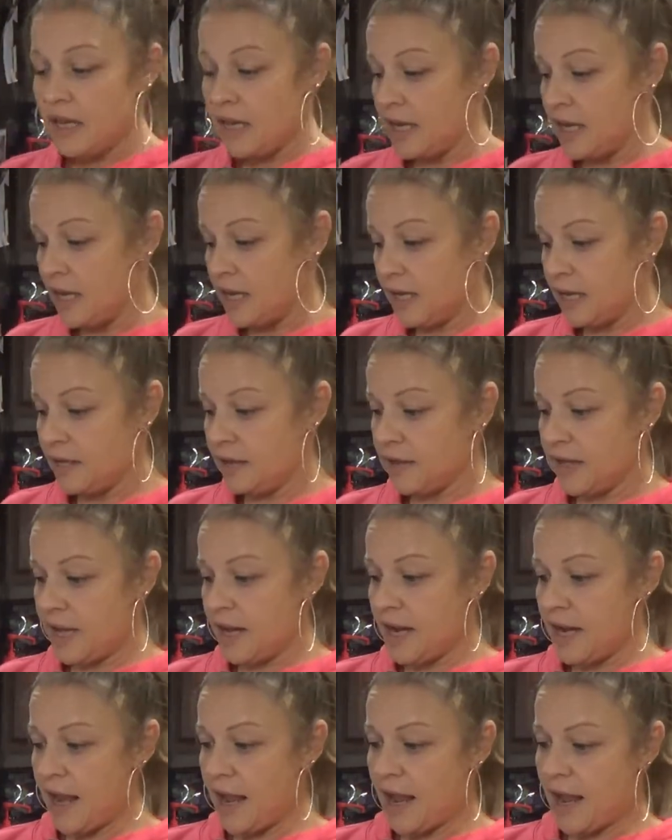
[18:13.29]
And
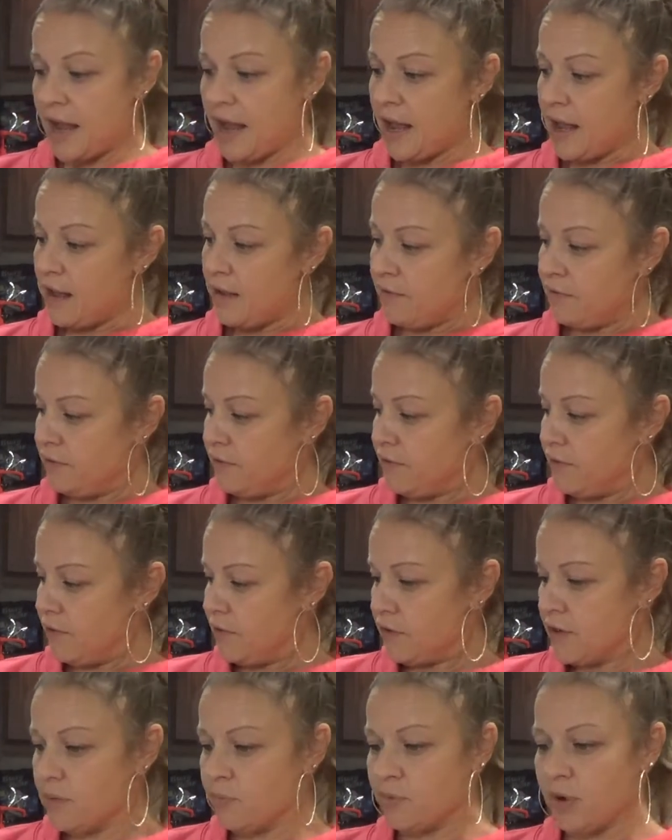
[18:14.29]
they
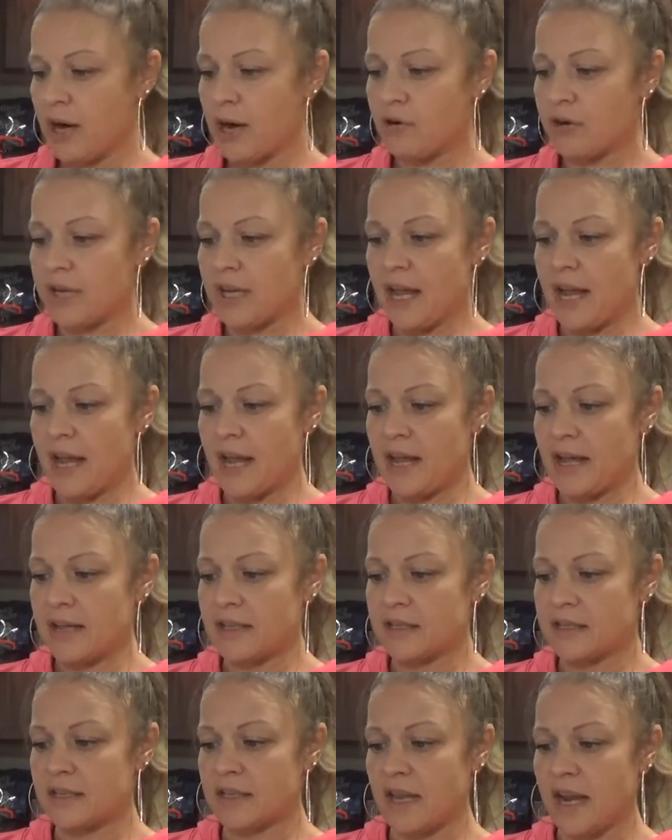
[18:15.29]
have, the brownie
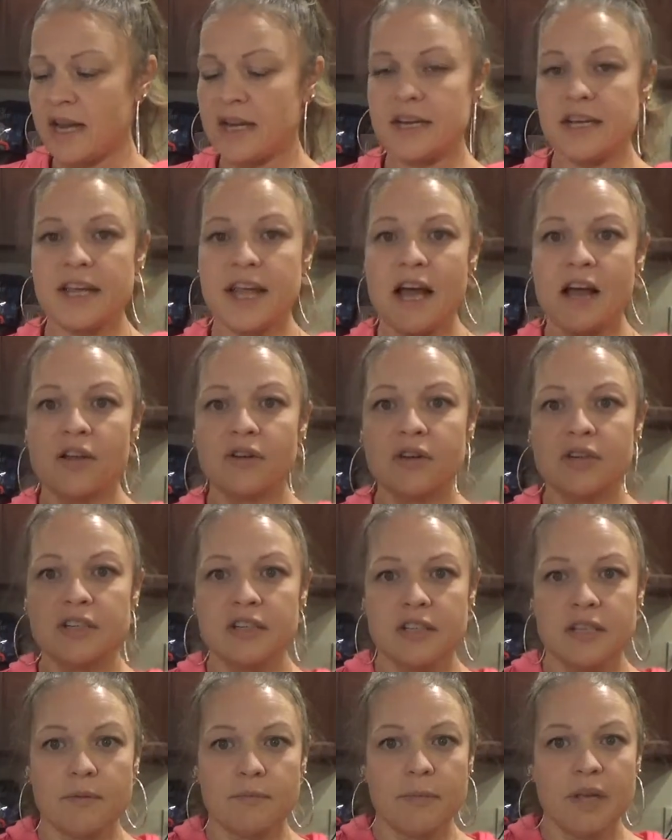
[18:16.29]
has 80 calories
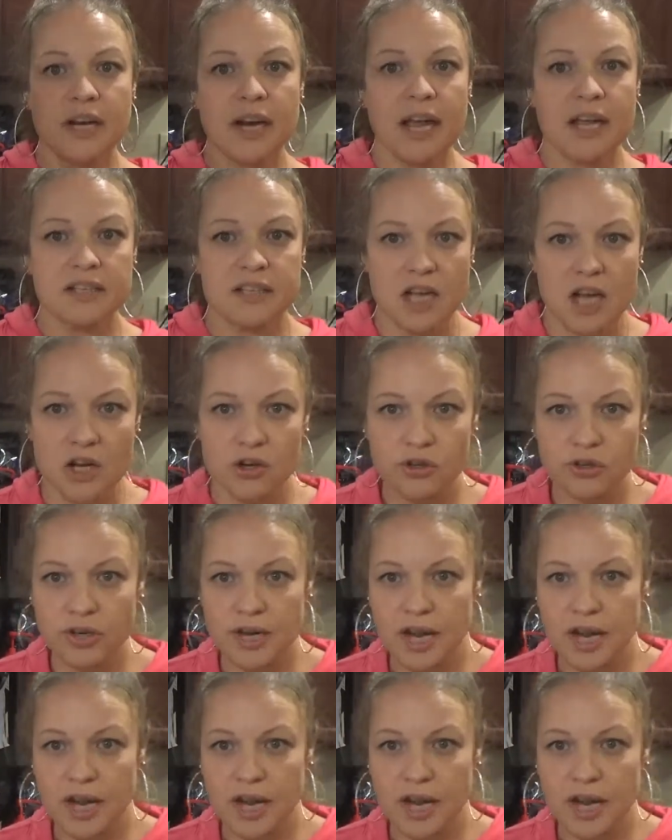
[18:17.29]
and the mint has 100